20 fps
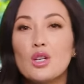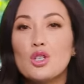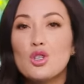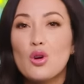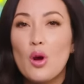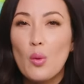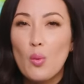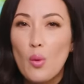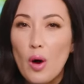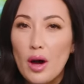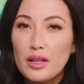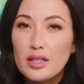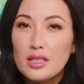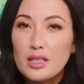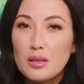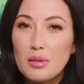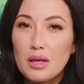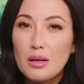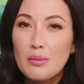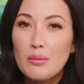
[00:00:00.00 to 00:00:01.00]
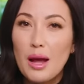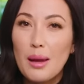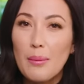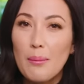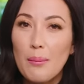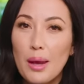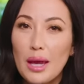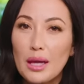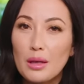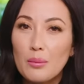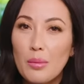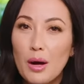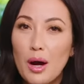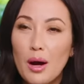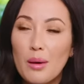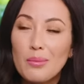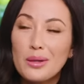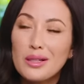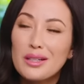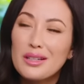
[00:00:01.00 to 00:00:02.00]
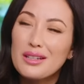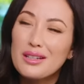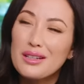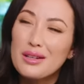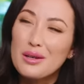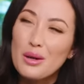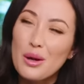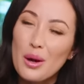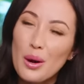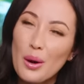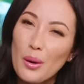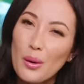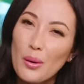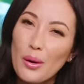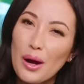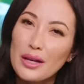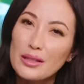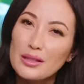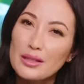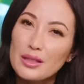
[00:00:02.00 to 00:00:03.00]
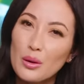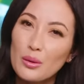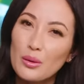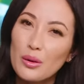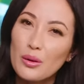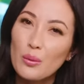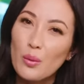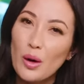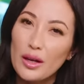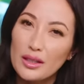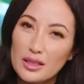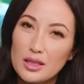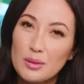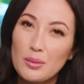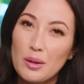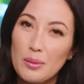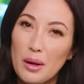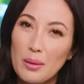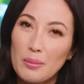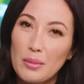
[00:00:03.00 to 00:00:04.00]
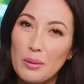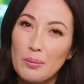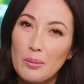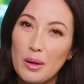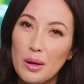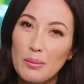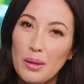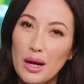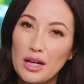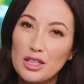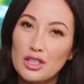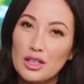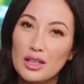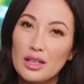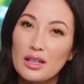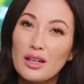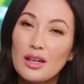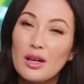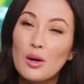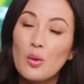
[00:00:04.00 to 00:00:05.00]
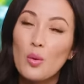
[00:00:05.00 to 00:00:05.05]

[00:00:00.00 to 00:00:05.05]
Do I want it to be my main pump? No, I don't want it to be my main pump actually.